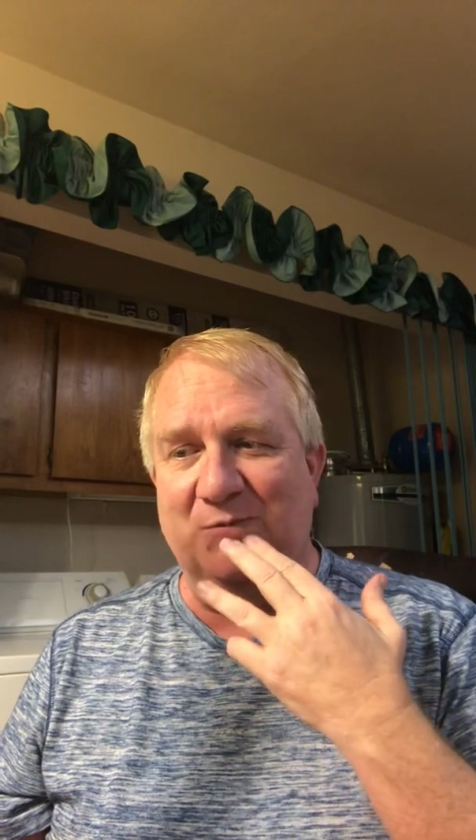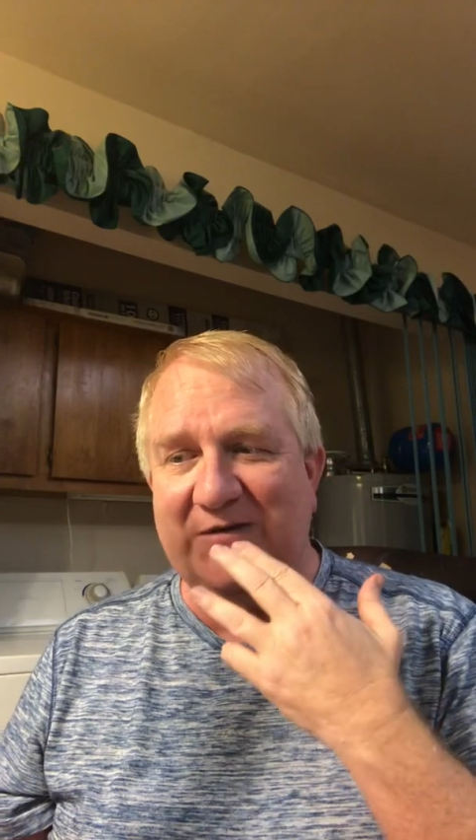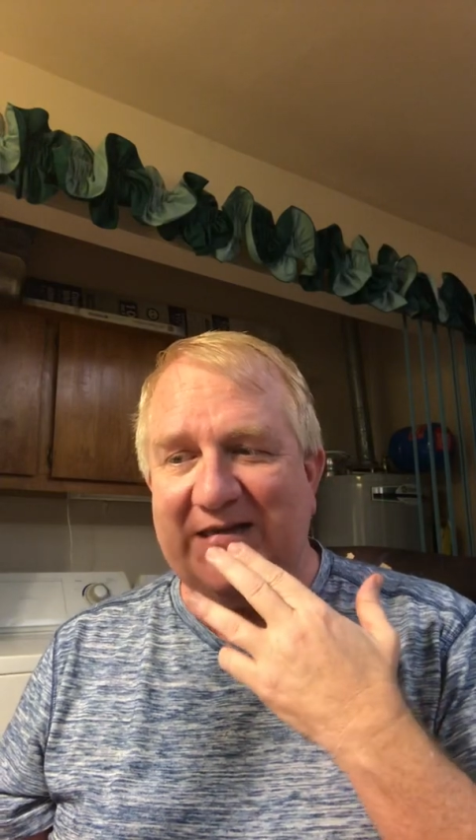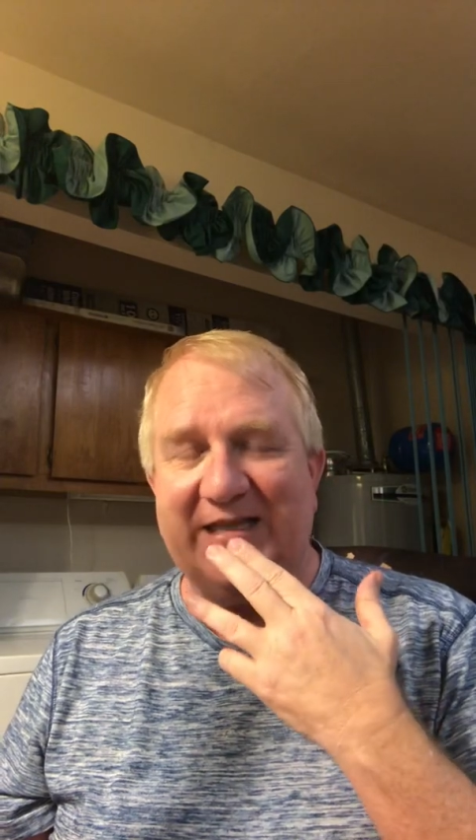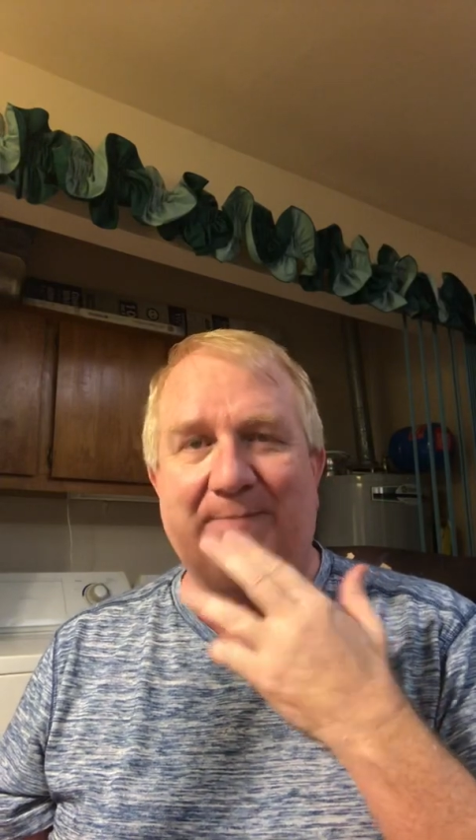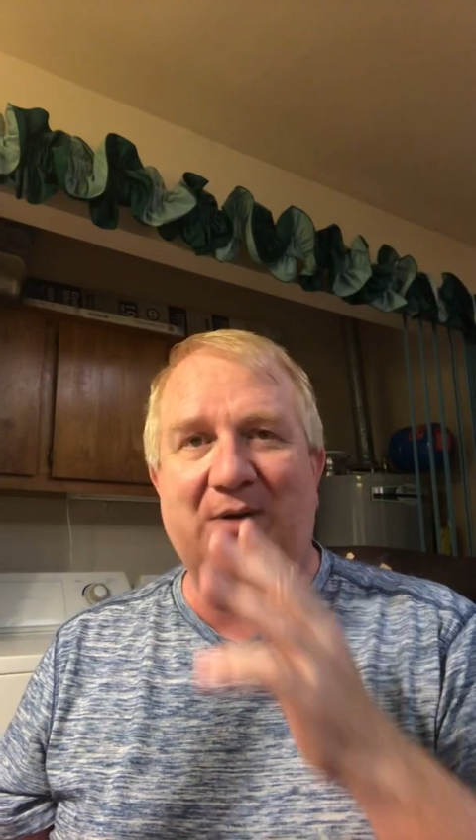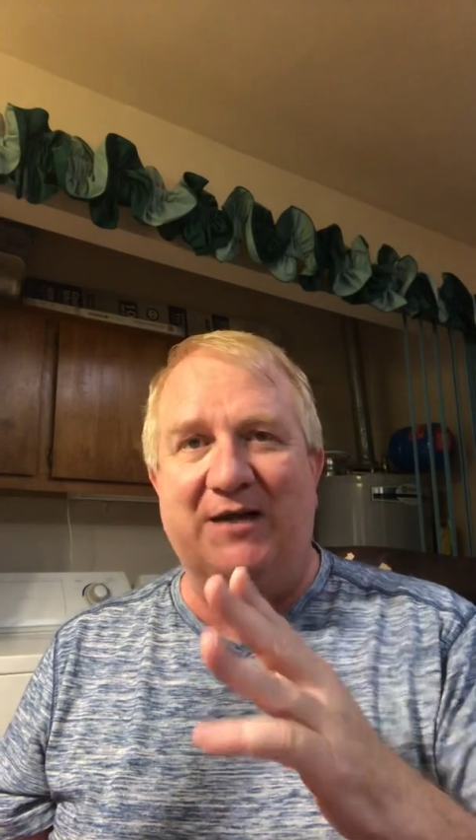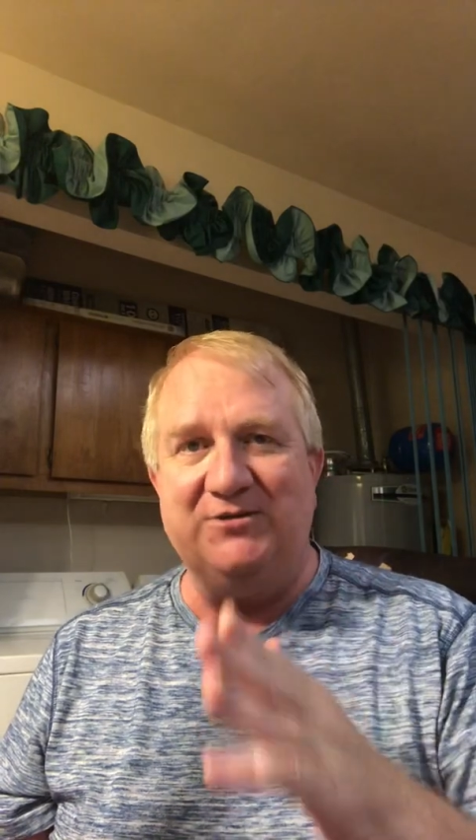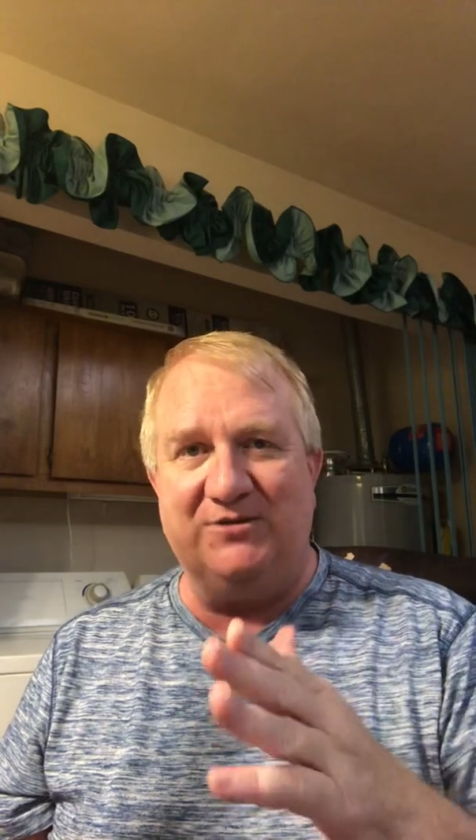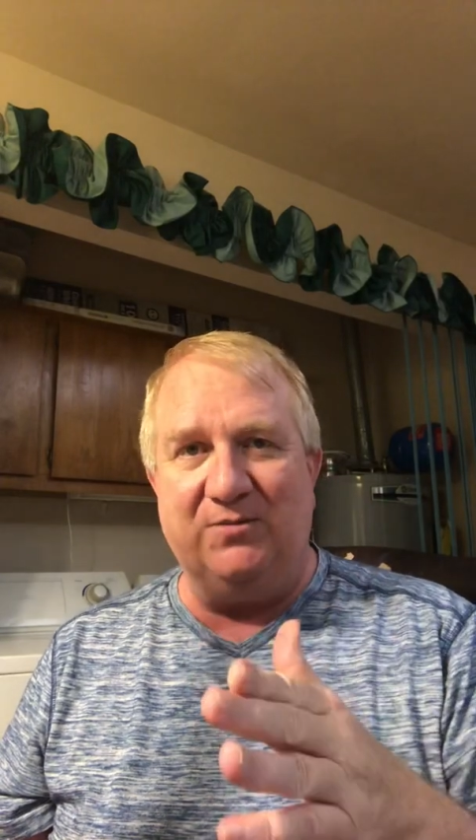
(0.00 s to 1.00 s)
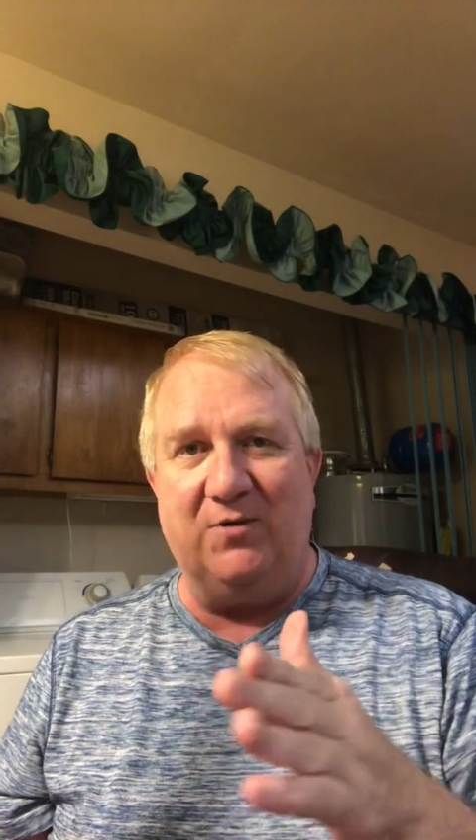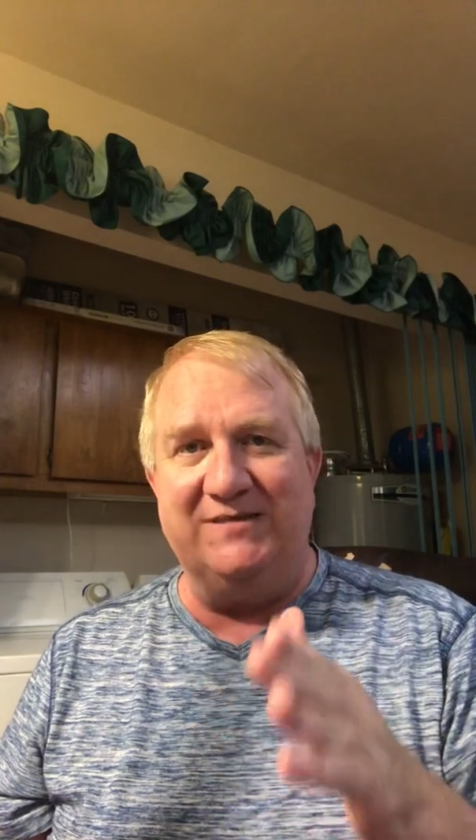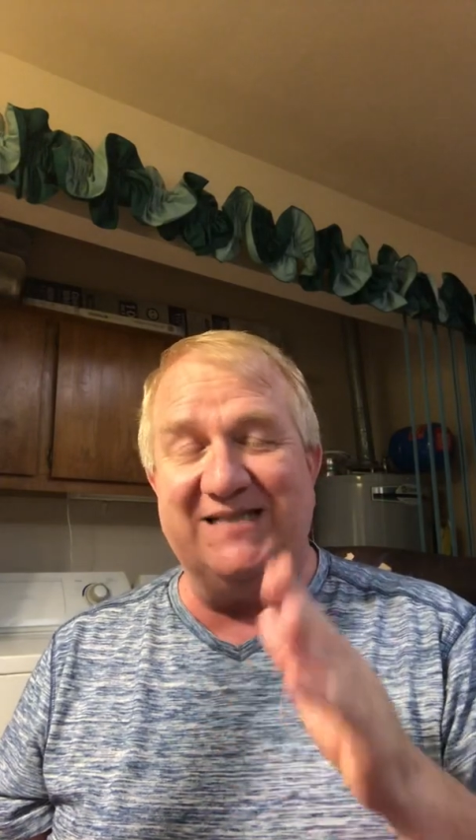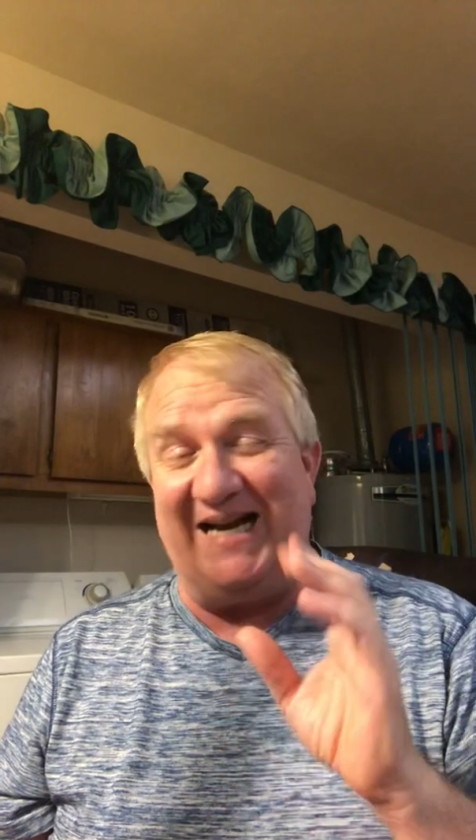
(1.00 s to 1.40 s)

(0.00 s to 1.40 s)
really punch the ones that